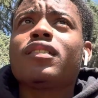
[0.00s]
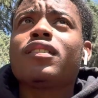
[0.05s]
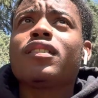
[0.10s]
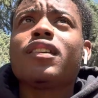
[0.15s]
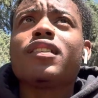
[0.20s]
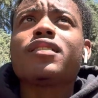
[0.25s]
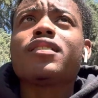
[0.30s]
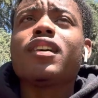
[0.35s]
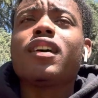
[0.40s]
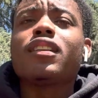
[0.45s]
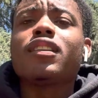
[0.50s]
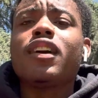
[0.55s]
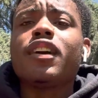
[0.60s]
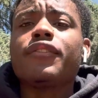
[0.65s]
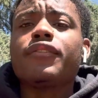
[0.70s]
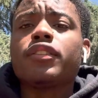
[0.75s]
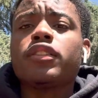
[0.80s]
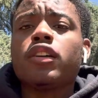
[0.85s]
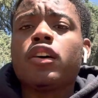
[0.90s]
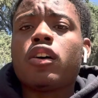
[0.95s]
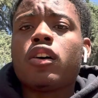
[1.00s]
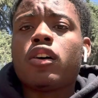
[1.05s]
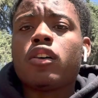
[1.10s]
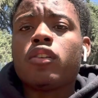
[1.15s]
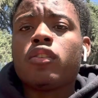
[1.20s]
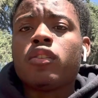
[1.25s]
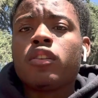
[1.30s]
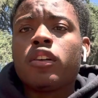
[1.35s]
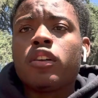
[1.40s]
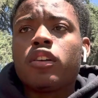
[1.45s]
That's not life at all,
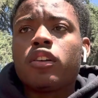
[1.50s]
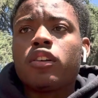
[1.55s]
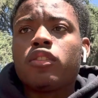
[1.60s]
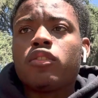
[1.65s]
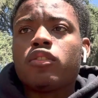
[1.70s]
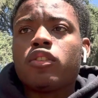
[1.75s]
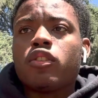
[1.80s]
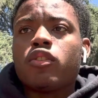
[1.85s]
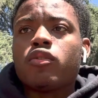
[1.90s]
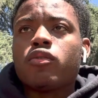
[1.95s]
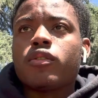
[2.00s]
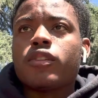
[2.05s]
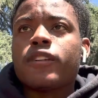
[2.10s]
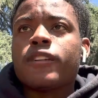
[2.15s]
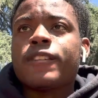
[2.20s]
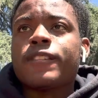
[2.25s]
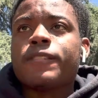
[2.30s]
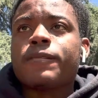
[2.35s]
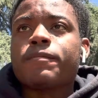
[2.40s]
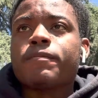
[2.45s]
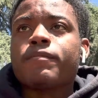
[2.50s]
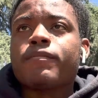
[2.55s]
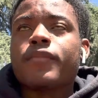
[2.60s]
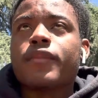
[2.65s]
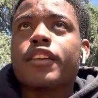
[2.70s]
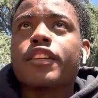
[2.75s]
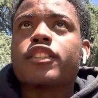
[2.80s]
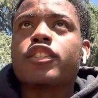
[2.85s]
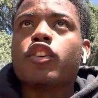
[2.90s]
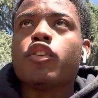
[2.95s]
you know.
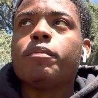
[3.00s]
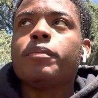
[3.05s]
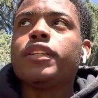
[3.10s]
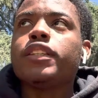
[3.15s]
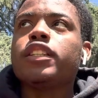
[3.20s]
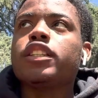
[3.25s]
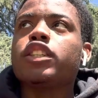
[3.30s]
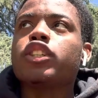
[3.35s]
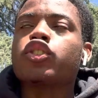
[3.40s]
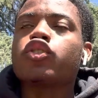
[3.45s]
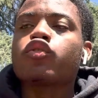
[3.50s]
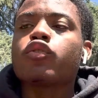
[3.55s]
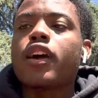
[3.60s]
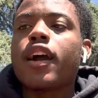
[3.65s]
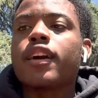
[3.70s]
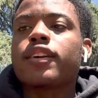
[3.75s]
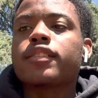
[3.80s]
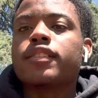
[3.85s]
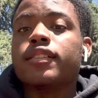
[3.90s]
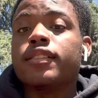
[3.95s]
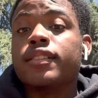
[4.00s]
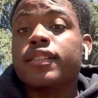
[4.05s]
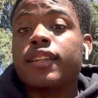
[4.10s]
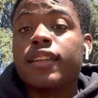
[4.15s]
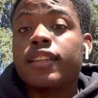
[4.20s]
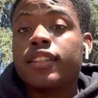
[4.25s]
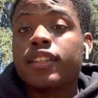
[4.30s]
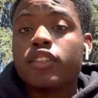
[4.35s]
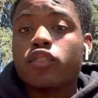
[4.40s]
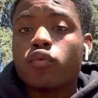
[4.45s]
And it's so many distractions
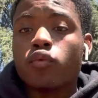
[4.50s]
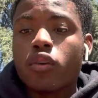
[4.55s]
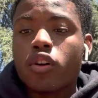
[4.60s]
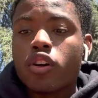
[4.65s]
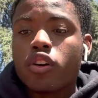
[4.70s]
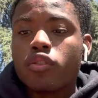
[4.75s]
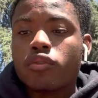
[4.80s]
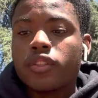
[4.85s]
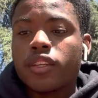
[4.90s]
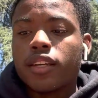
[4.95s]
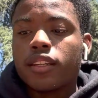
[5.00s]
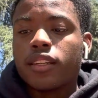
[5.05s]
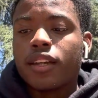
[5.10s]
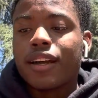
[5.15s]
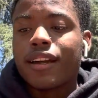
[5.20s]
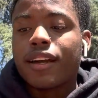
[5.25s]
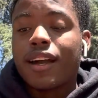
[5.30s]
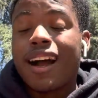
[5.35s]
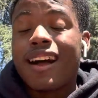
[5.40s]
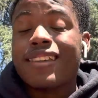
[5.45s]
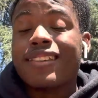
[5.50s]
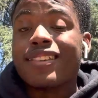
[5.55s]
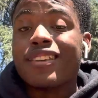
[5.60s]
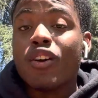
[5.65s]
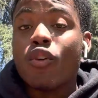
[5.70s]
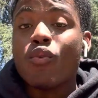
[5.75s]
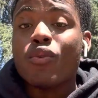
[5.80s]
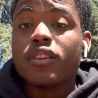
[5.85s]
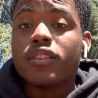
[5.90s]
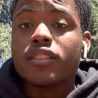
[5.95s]
in this world that like I
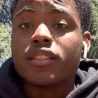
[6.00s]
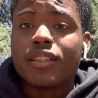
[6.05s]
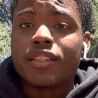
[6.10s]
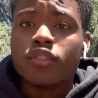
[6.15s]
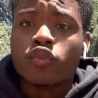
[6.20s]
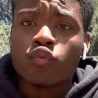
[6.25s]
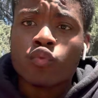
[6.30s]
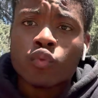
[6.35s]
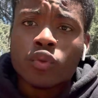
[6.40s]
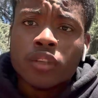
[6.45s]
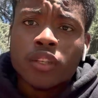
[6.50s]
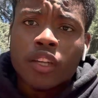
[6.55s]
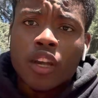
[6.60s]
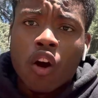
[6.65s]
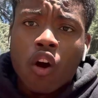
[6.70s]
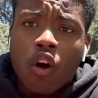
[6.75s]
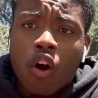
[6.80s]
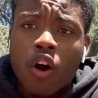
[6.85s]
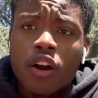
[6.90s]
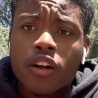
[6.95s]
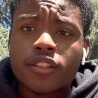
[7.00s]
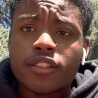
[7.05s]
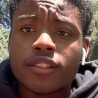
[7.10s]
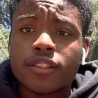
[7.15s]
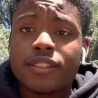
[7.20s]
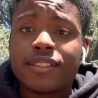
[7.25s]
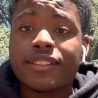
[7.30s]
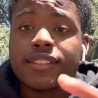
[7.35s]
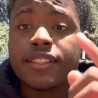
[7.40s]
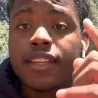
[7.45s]
know it's it's really hard
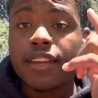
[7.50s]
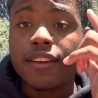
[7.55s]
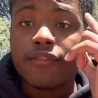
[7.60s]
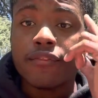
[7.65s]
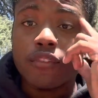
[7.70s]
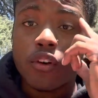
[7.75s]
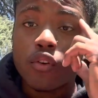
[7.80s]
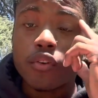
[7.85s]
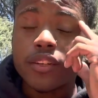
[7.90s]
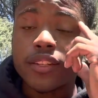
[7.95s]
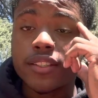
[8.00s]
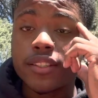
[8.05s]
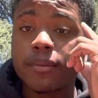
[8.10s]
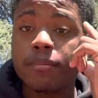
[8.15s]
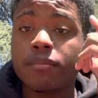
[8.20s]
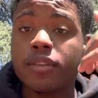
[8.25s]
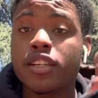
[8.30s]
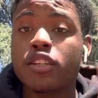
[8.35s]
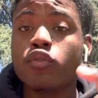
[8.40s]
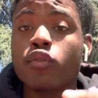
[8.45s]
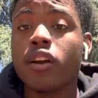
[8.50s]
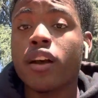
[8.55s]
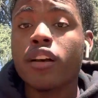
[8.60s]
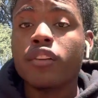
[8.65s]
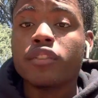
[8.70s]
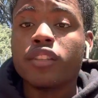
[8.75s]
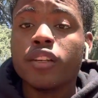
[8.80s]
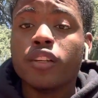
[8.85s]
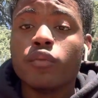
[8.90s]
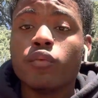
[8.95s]
to stay focused and be
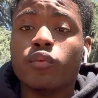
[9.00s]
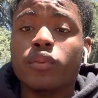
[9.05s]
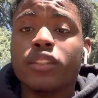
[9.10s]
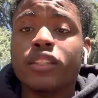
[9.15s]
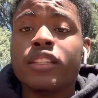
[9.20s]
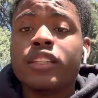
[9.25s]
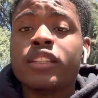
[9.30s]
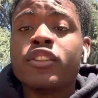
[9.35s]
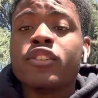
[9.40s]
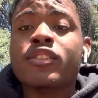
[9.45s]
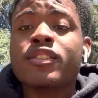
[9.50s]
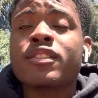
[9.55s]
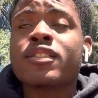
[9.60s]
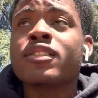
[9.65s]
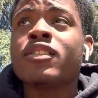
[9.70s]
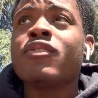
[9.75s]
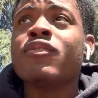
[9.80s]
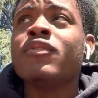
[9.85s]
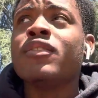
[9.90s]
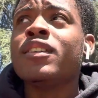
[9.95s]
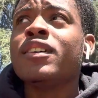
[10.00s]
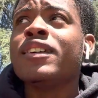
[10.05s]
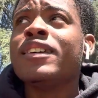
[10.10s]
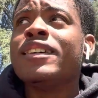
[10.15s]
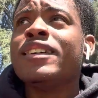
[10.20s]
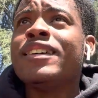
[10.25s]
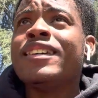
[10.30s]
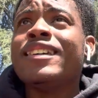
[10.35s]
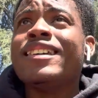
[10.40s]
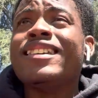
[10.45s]
grounded within yourself.
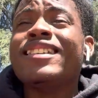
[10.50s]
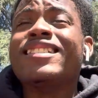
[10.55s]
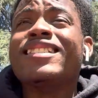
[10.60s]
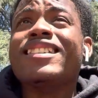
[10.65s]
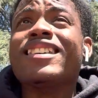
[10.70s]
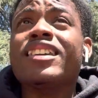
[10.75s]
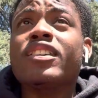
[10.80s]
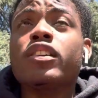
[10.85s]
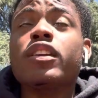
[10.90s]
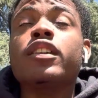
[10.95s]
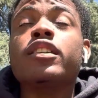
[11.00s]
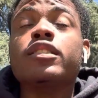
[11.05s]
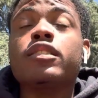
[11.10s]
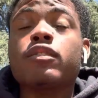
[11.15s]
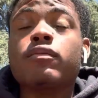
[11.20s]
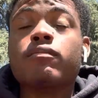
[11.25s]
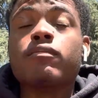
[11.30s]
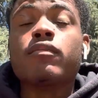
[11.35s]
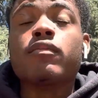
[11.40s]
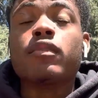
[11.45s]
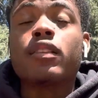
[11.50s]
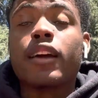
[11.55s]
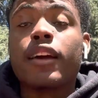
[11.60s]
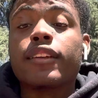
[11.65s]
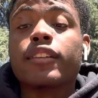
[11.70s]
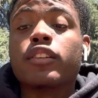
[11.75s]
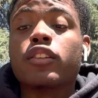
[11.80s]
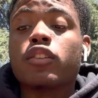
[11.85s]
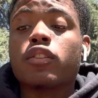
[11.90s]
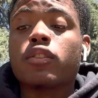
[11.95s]
It's it, it's like
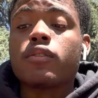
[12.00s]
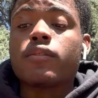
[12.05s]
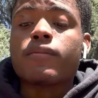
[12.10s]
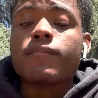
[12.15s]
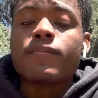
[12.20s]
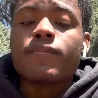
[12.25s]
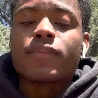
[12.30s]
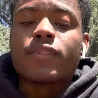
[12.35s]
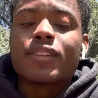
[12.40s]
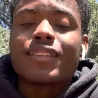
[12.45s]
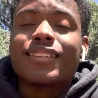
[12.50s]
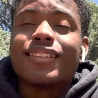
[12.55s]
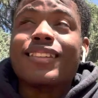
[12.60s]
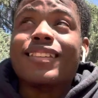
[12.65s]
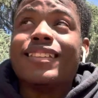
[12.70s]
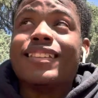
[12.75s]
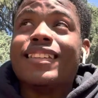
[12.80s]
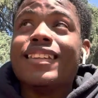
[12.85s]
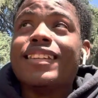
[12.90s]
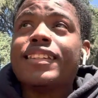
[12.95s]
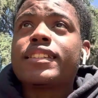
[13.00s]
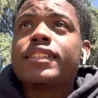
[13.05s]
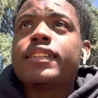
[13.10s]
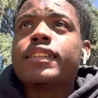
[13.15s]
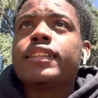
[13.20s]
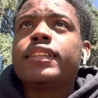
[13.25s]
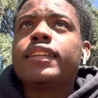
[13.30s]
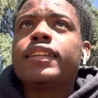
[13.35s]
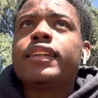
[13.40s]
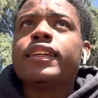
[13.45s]
the
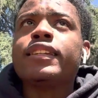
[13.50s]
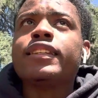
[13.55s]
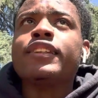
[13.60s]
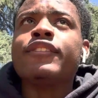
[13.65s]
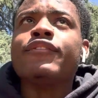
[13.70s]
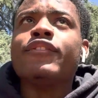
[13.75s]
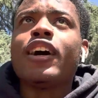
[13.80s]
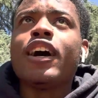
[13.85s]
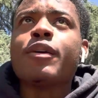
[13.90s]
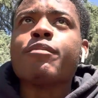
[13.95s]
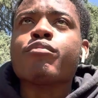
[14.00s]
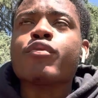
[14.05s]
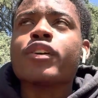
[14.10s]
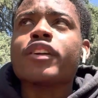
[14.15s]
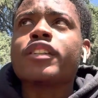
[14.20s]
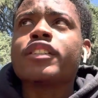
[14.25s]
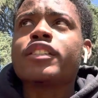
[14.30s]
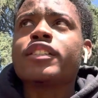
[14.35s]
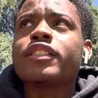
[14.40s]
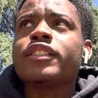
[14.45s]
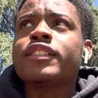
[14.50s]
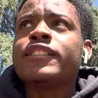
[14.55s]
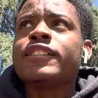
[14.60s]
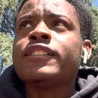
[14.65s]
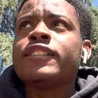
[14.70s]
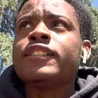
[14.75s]
density and the vibration